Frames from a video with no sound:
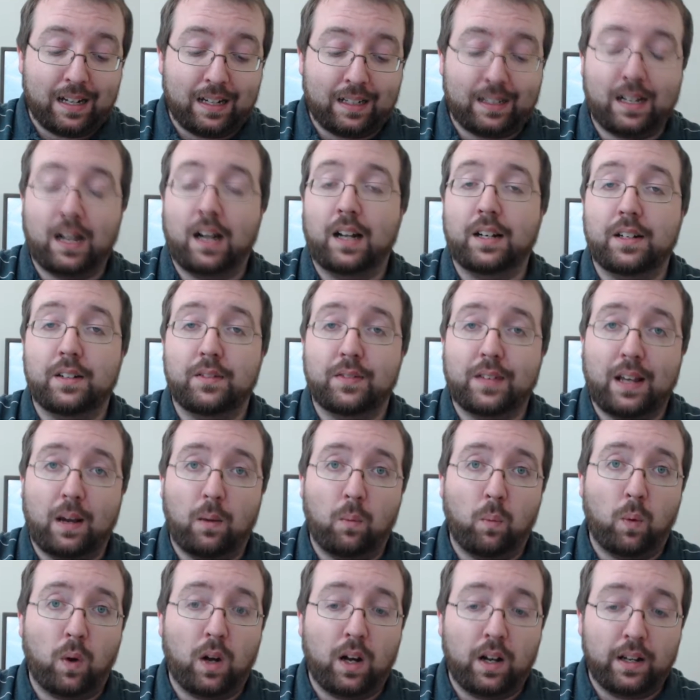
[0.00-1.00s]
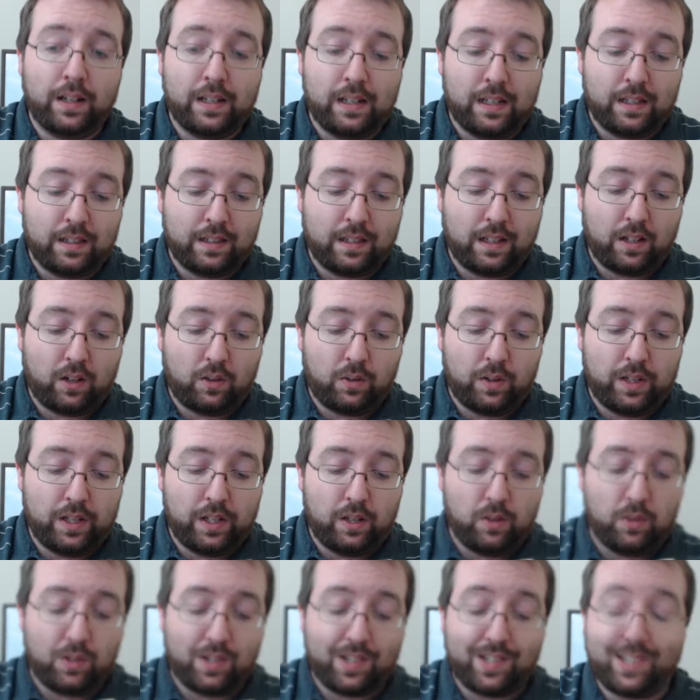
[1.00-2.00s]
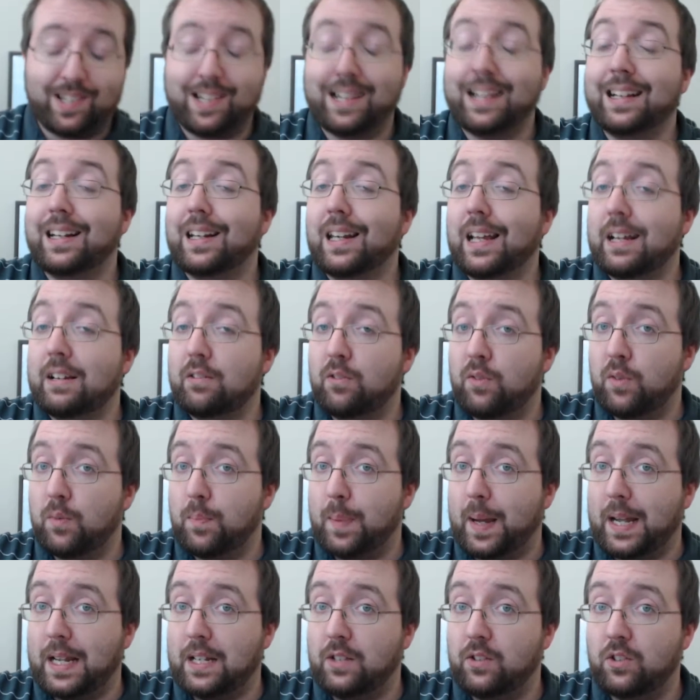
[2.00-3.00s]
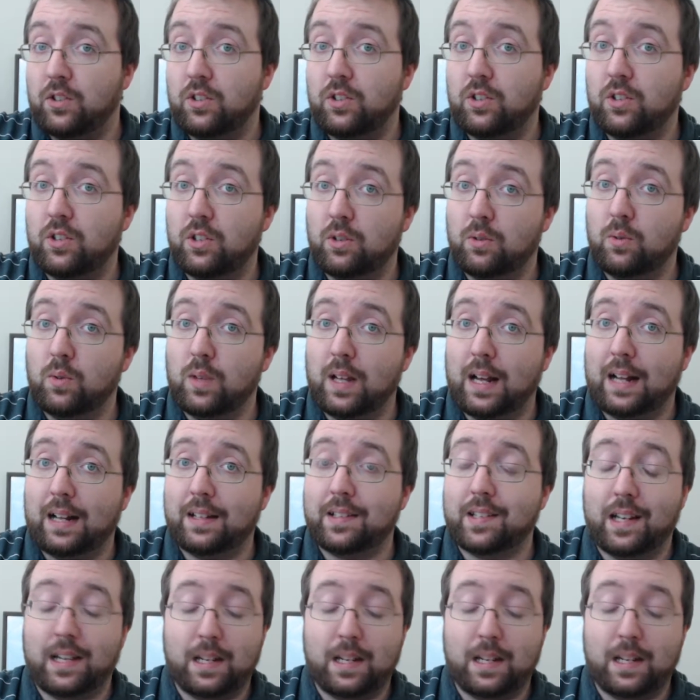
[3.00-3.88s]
I kind of get why they only used a single layer of the paint to do that.